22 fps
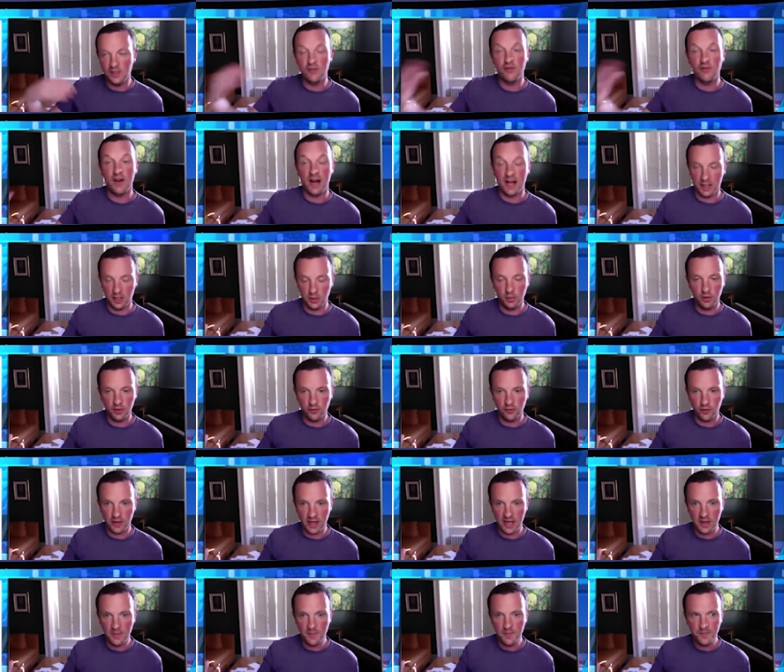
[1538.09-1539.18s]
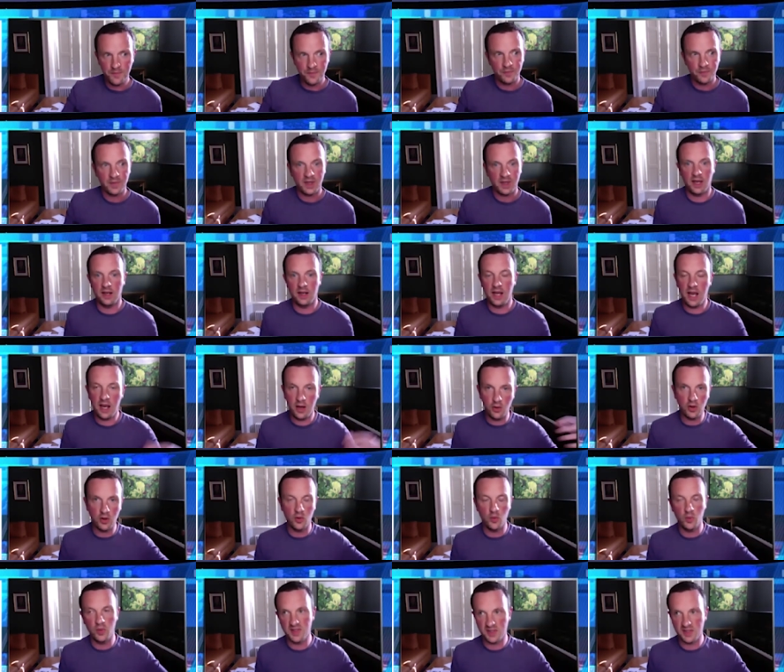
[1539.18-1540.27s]
valuable for them, and how can
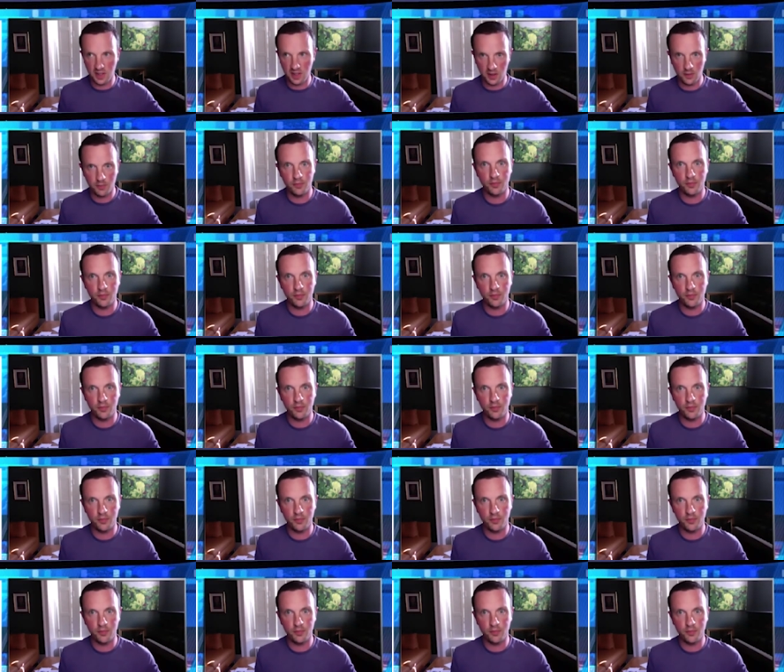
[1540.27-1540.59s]
we start